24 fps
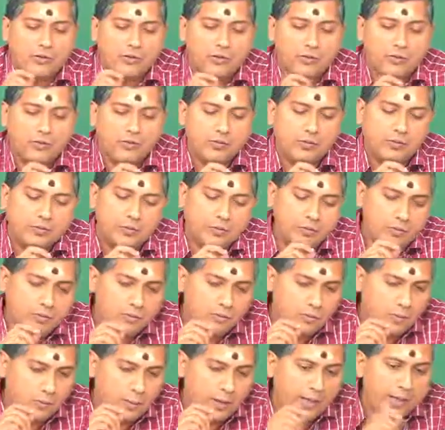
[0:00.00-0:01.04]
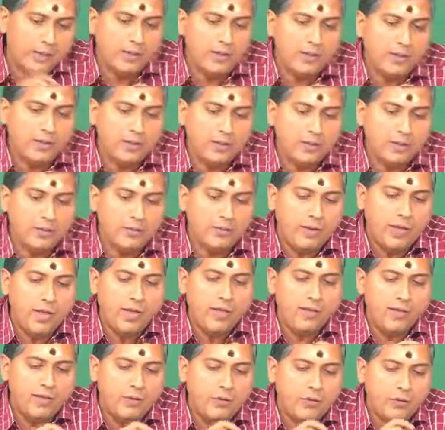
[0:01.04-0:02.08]
So, one way
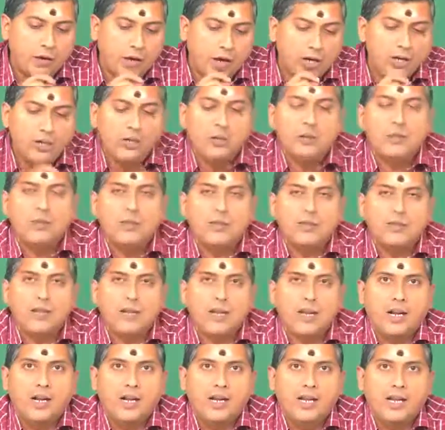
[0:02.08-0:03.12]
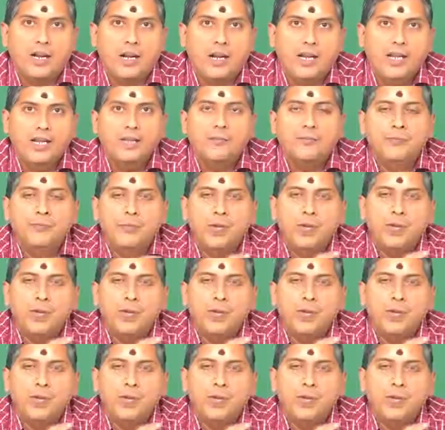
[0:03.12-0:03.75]
is, if you can't do this analytically,